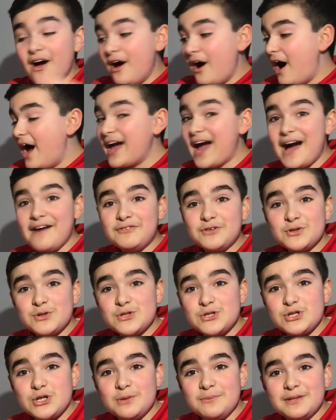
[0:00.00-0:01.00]
I have to
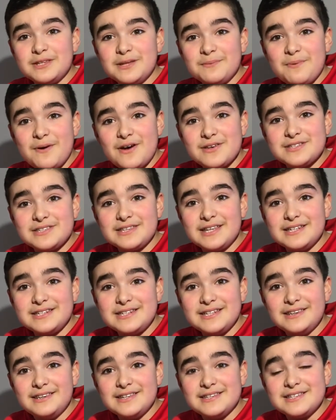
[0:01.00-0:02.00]
assume that the person that
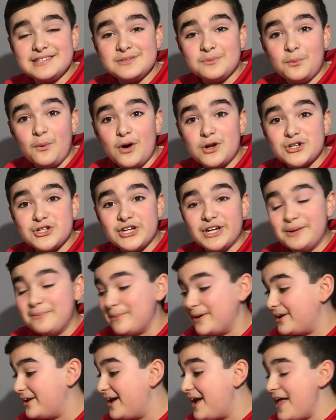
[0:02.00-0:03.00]
did this is watching,
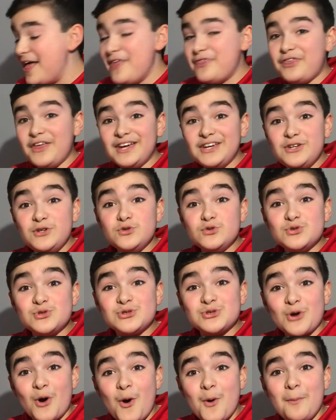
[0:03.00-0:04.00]
but thank you
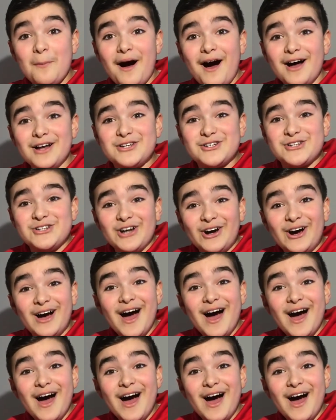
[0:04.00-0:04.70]
so much.